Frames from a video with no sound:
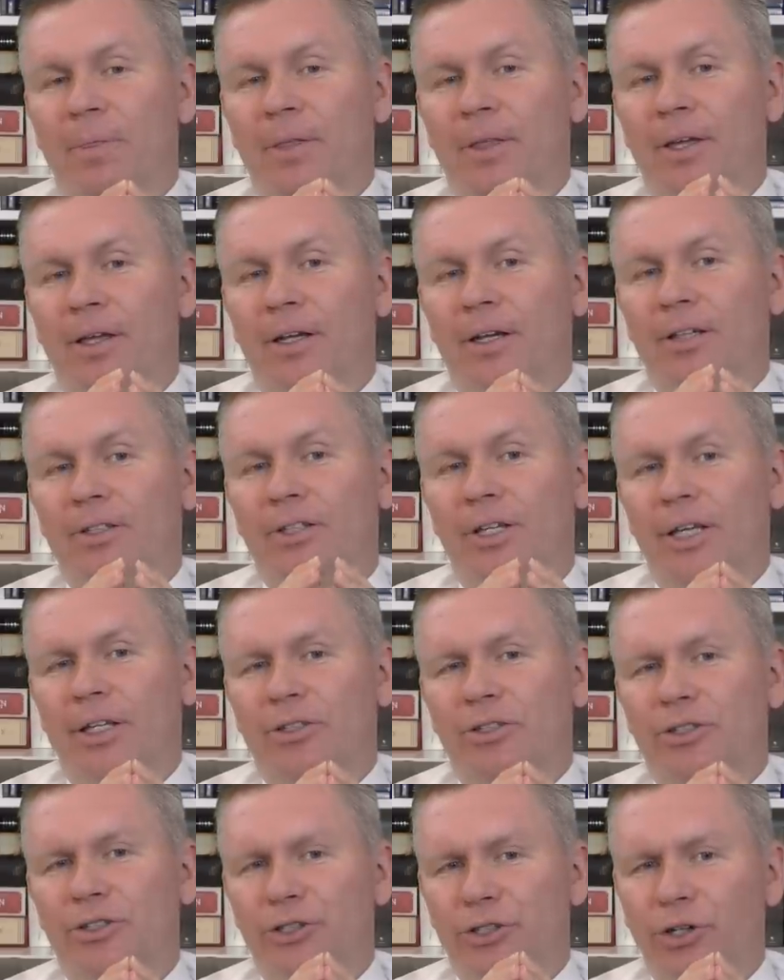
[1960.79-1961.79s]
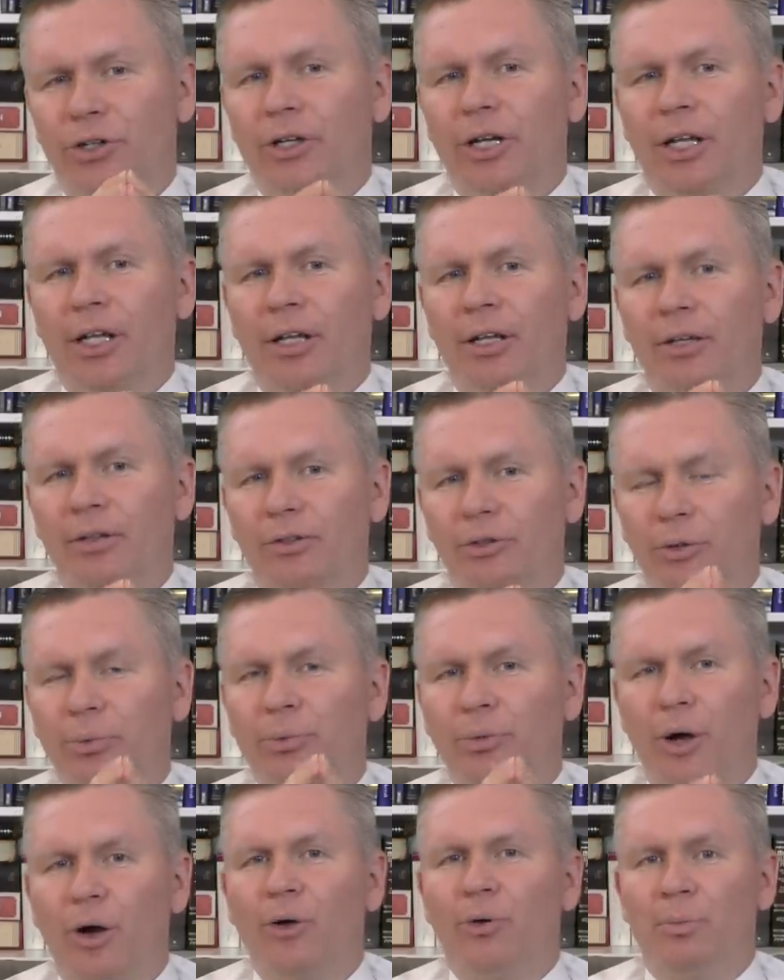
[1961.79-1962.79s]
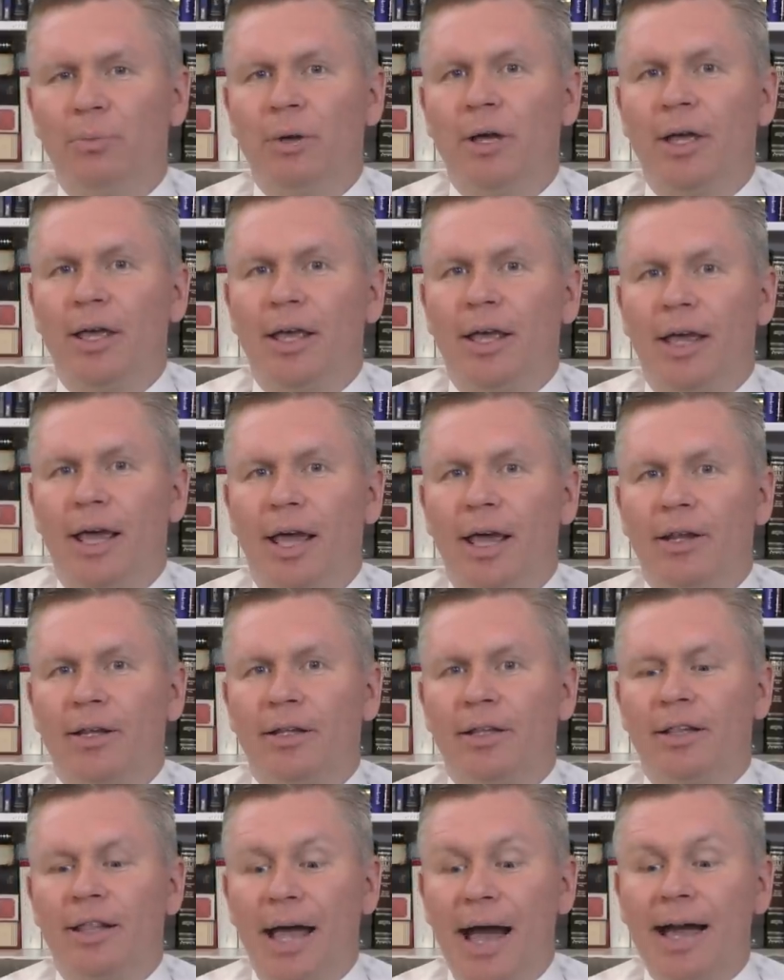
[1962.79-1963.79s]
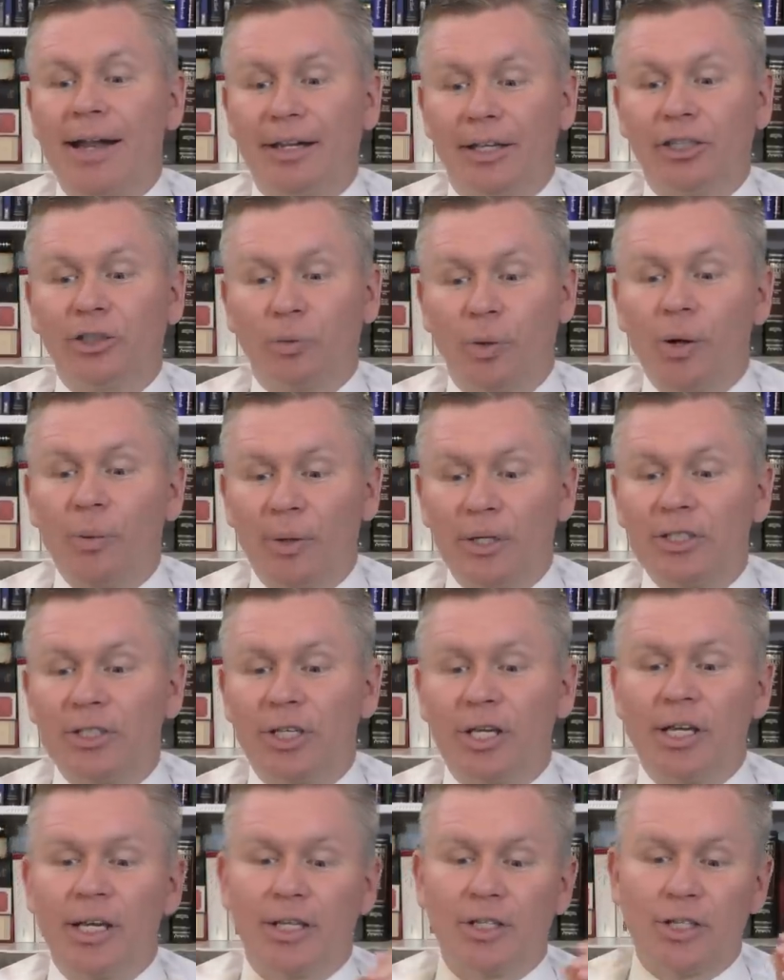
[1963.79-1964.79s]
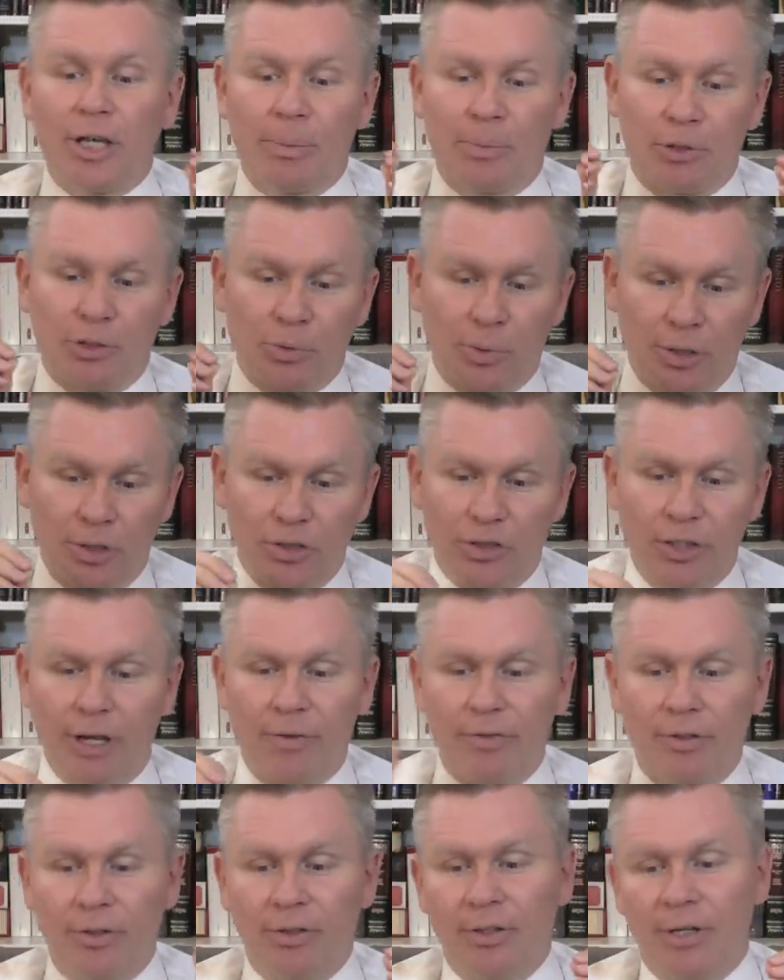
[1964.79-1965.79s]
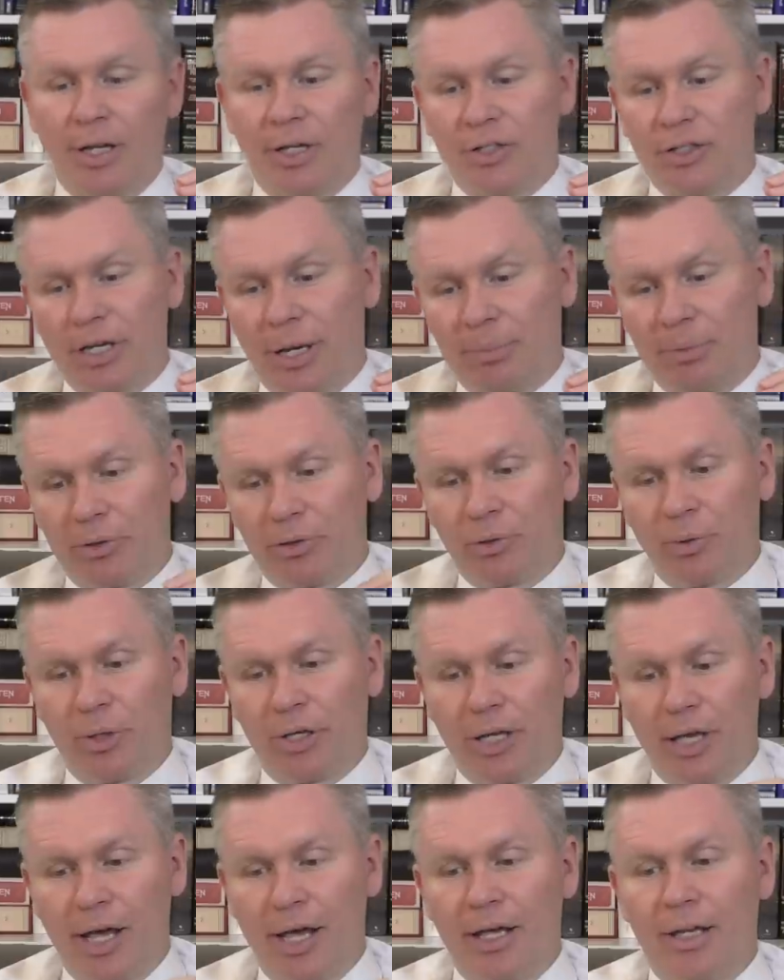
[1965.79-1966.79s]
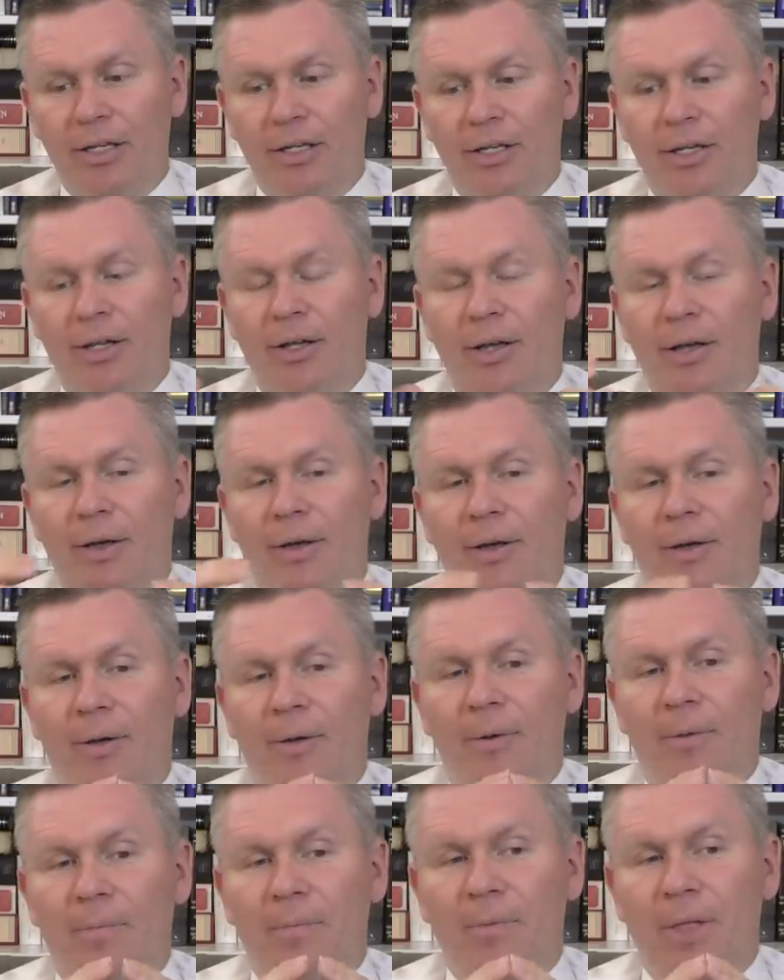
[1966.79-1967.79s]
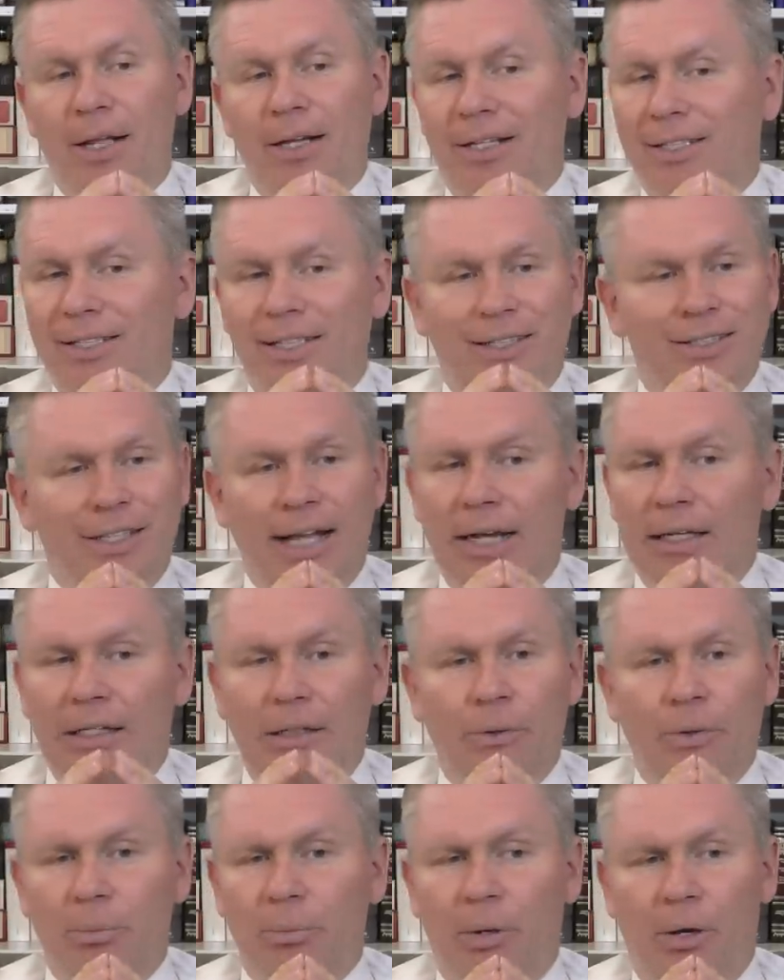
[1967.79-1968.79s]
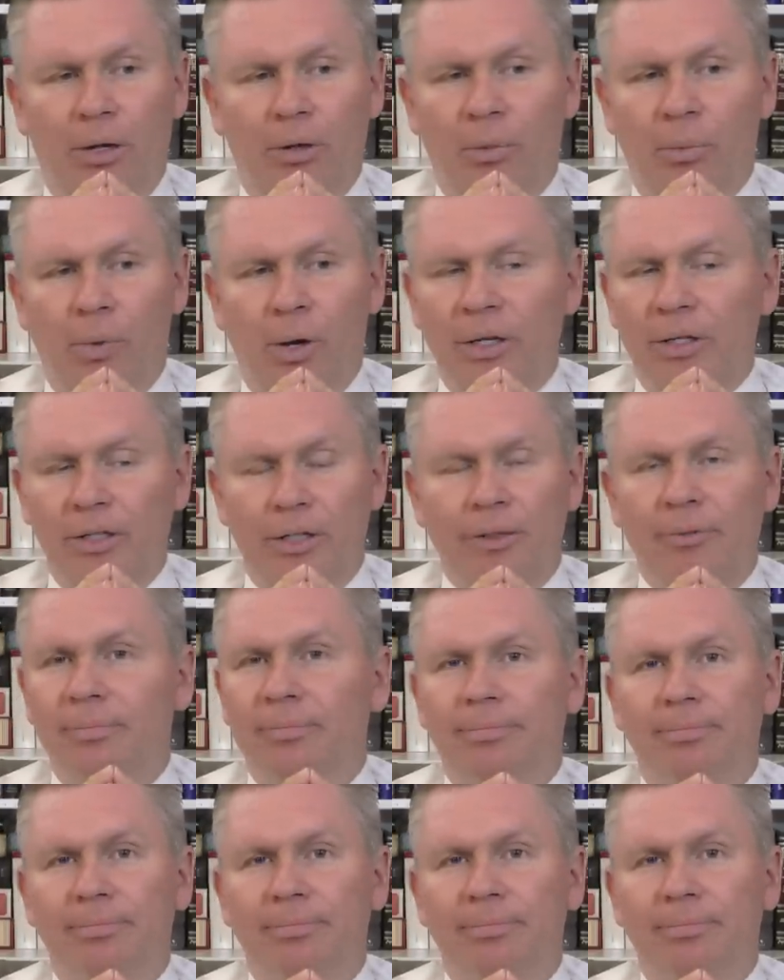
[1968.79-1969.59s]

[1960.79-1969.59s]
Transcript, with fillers: It is his journey to Rome and that is what we see in chapter 27 and chapter 28. And it's exactly what Paul wanted.